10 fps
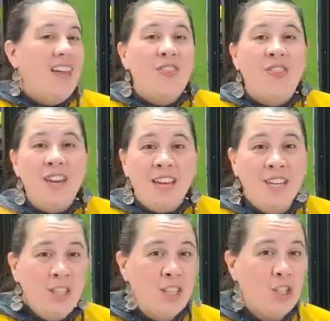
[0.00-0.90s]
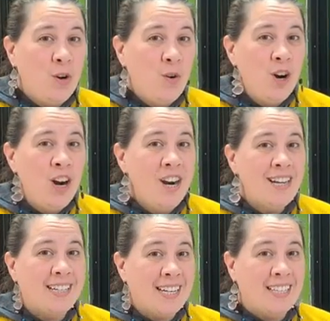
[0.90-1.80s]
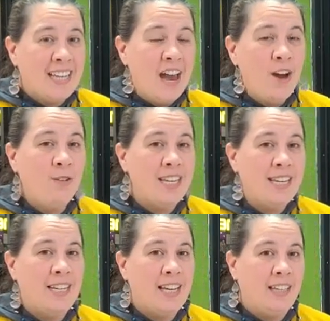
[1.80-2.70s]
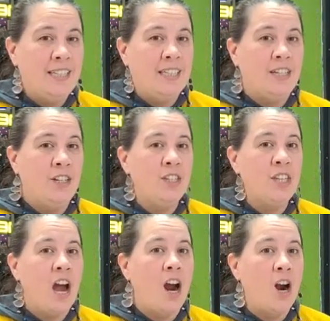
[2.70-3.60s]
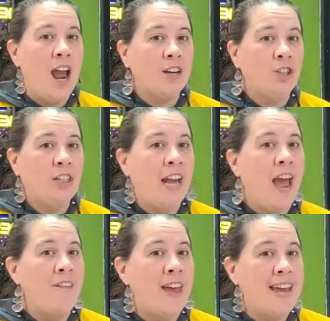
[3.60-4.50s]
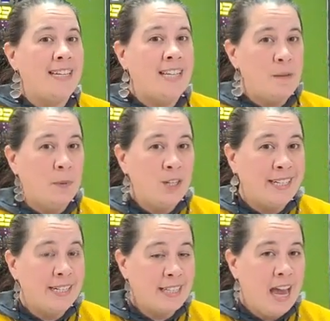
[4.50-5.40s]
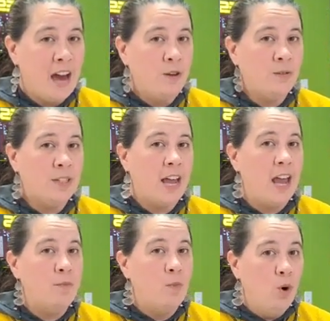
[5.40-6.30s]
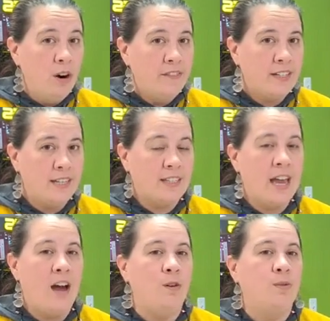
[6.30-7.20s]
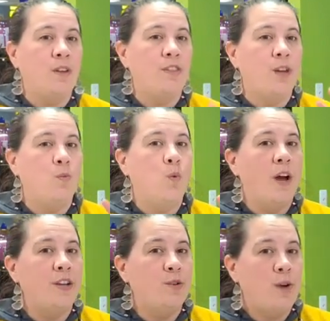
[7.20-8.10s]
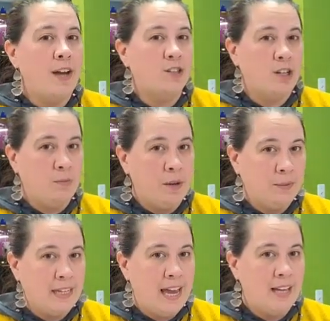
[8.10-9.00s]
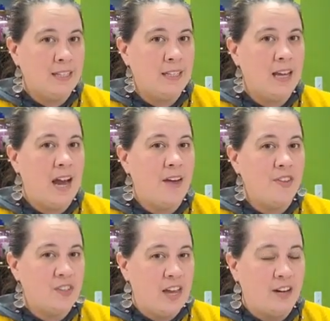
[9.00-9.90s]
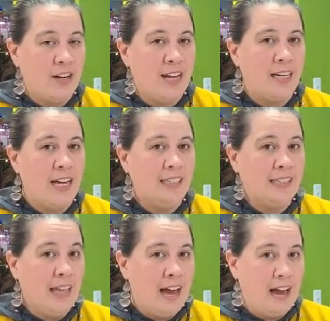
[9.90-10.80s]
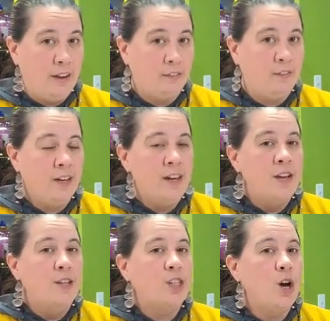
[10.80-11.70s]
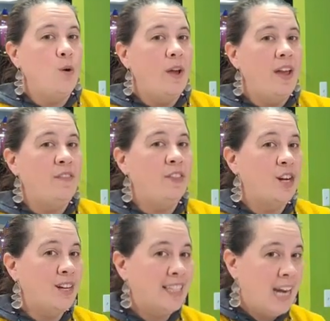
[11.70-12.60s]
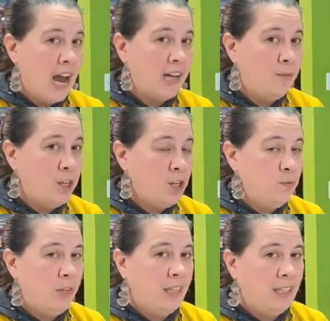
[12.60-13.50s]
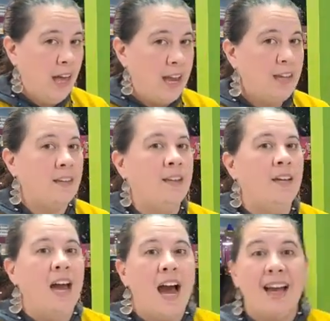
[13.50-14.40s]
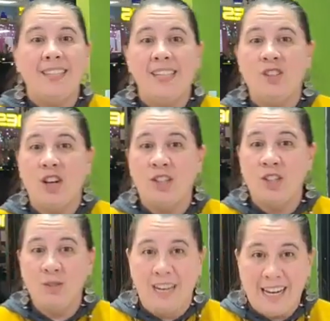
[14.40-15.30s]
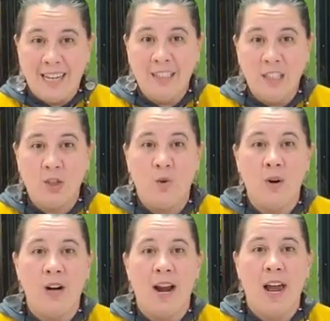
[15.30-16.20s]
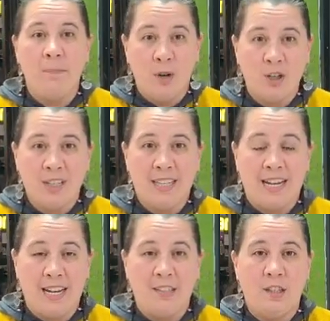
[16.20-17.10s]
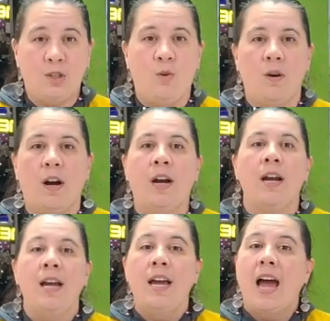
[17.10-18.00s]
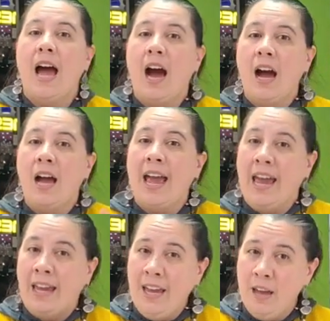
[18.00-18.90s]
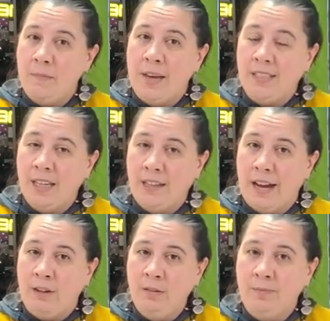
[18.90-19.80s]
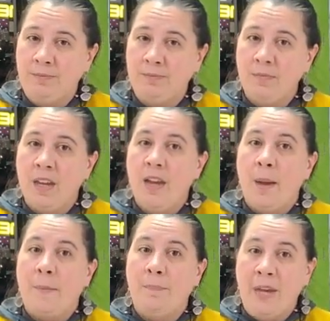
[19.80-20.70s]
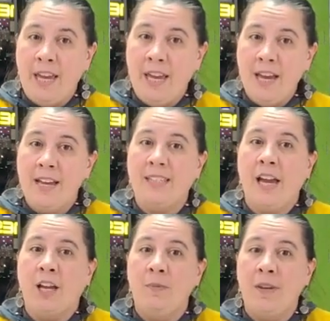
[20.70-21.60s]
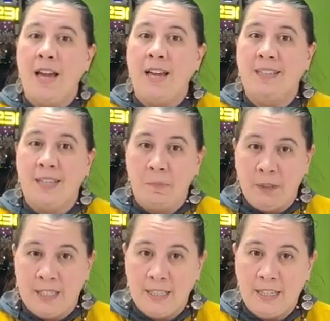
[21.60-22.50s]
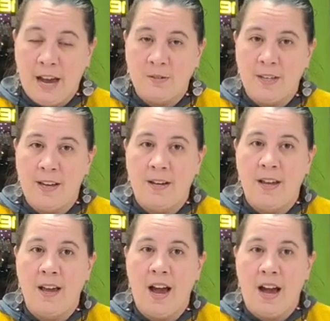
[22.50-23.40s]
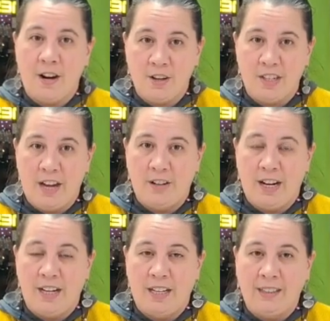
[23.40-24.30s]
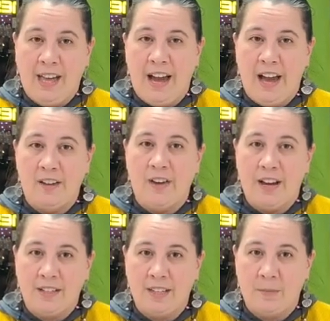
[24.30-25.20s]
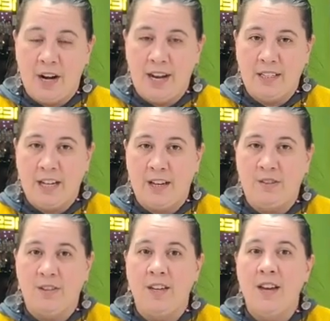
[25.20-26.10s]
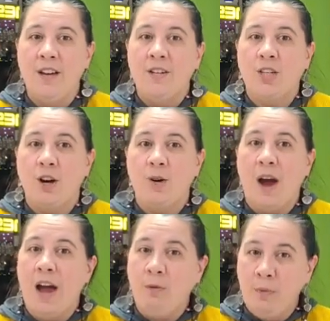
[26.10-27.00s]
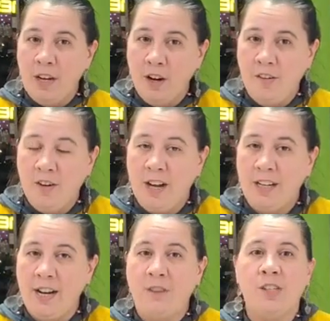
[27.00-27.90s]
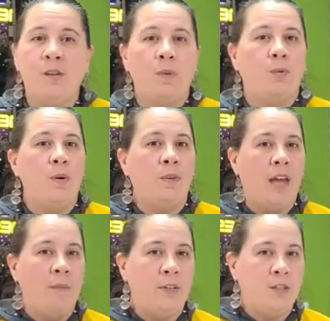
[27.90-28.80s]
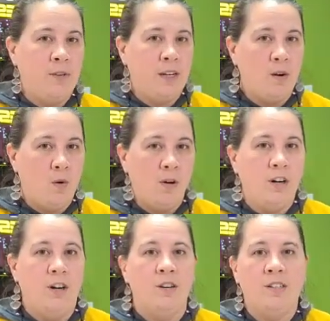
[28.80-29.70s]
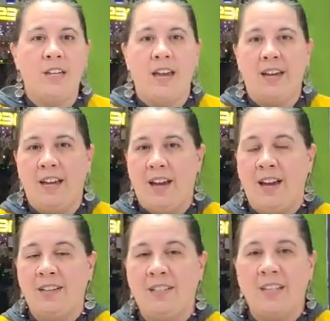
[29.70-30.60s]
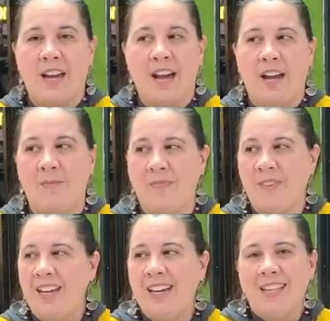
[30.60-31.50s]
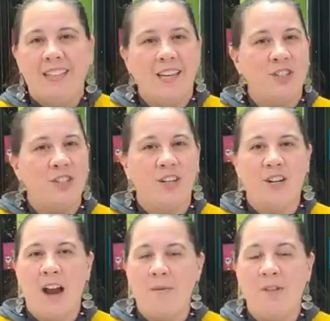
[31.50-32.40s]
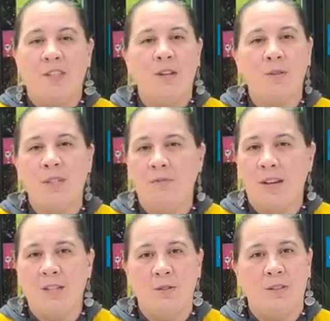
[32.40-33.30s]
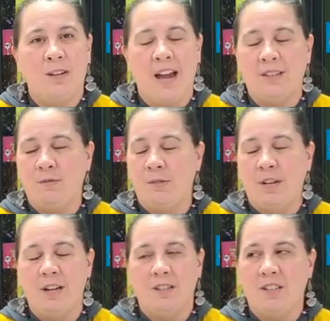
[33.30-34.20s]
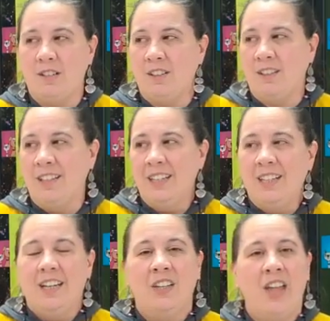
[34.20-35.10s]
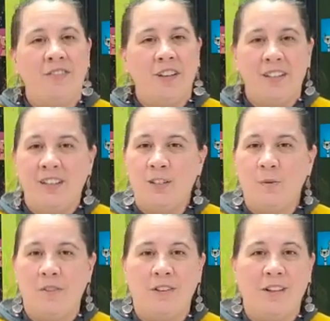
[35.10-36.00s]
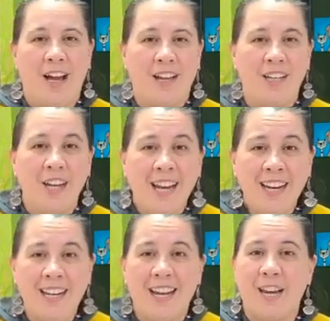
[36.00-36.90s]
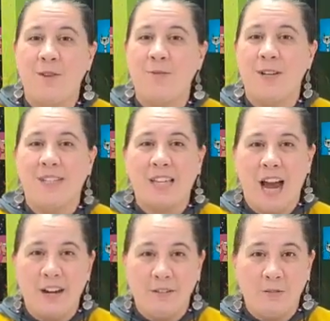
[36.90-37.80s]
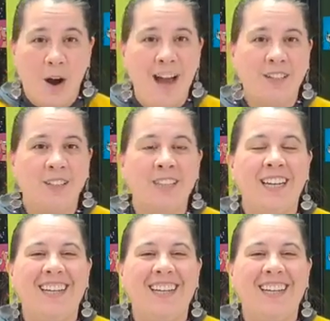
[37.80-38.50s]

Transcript: The in-store discounts and daily deals are actually going to have a deeper discount and more of a discount than what you guys are going to be able to get on the Saturday night live. So if there is an item that you really like, I suggest you get in-store and purchase it in-store. Uh, A, it may sell out. B, it's not going to be as deeply discounted on our Saturday night live on December eighteenth. So I will be here every night announcing, but we will not be doing orders. And um, last year, I mean, there were some nights, you guys, we were here till eleven, twelve o'clock at night. It was kind of wild.